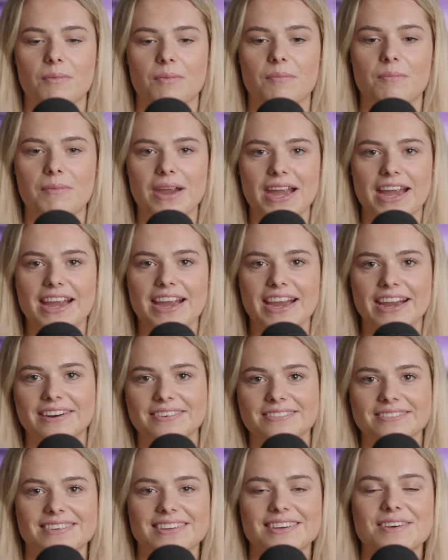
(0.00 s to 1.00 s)
meh.
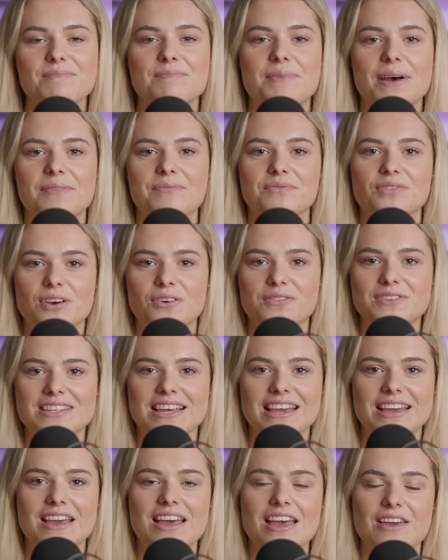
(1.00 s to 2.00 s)
But
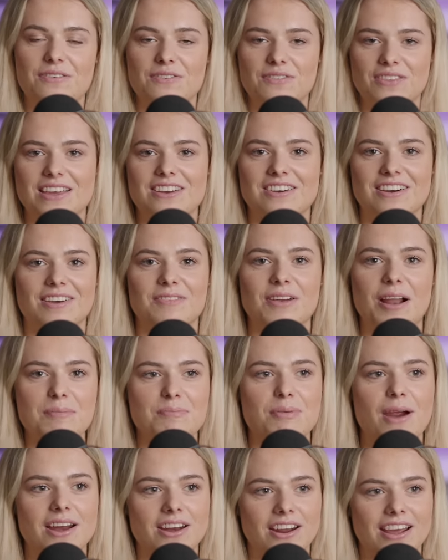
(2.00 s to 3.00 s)
obviously, if they're
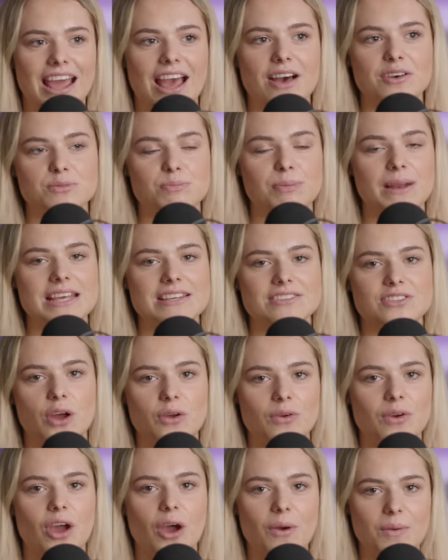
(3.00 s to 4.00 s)
like pregnant cows, please
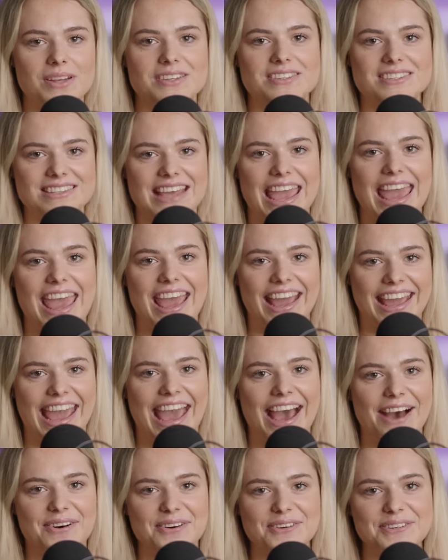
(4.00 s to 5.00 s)
don't go and scare
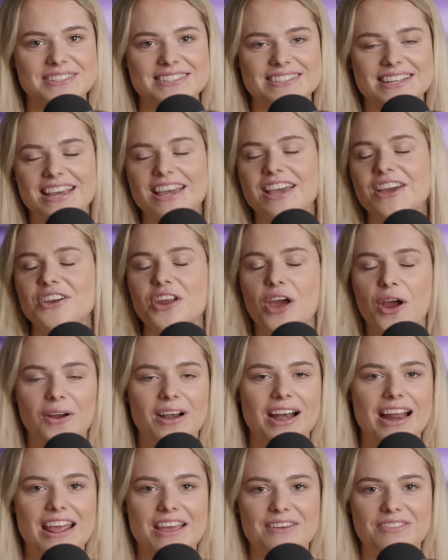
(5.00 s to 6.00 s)
cows.
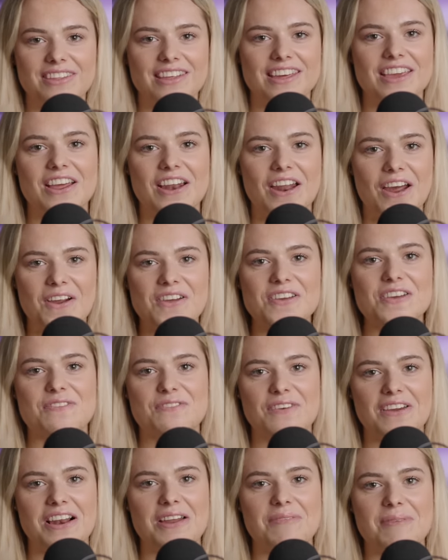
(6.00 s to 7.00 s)
Only if, you know, you
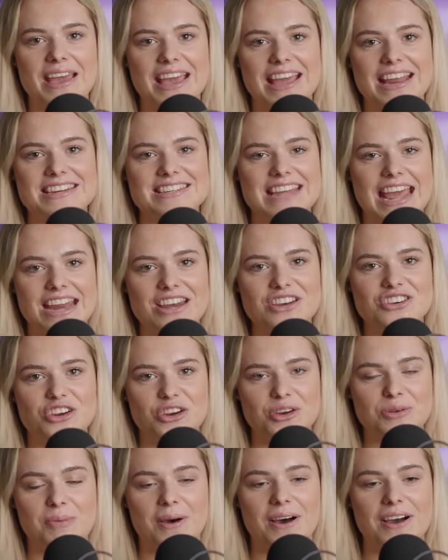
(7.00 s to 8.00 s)
feel a bit
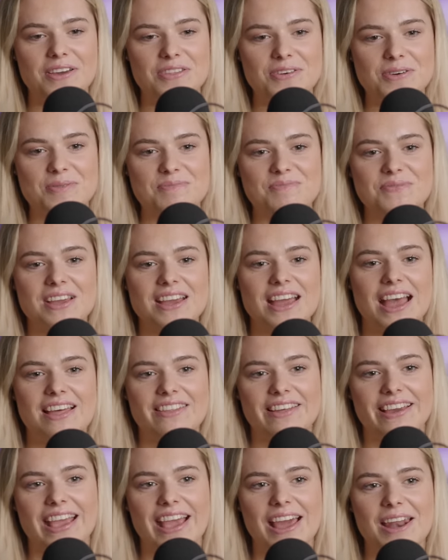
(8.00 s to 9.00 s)
endangered by them
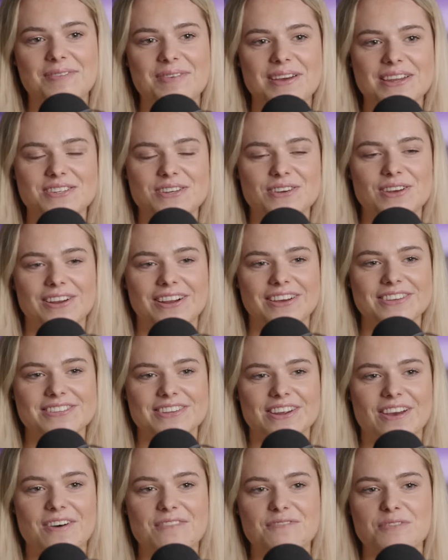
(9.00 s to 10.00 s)
and they're getting a bit too close
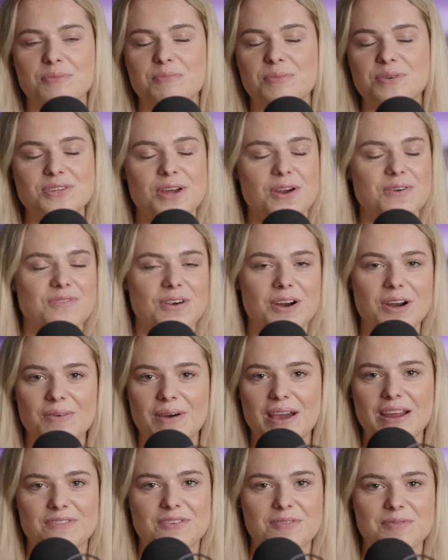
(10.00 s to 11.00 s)
to comfort. But don't run
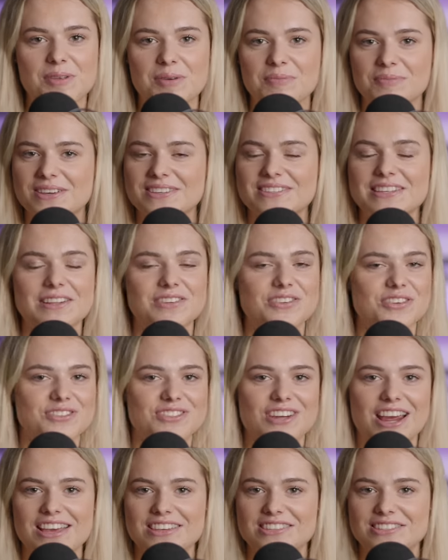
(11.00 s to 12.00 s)
away from them, because they'll
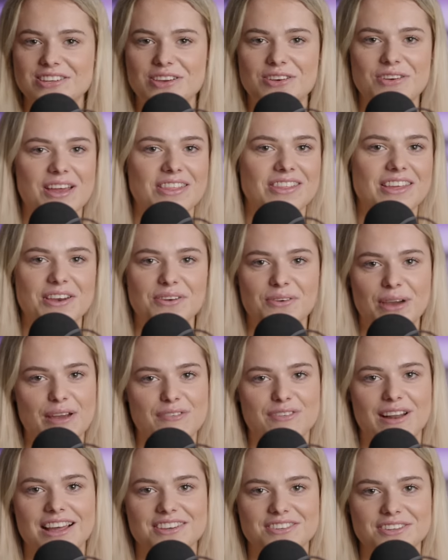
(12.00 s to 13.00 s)
just chase you and then you'll
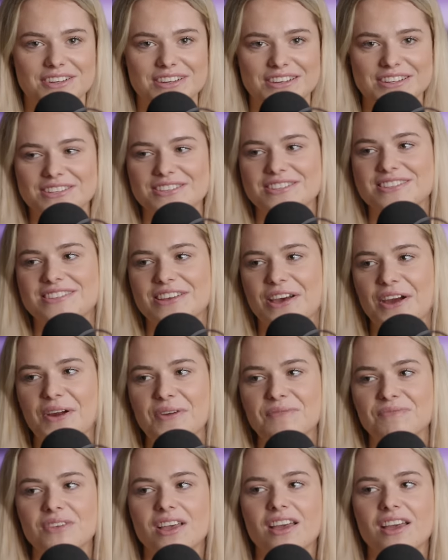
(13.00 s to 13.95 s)
get flattened. So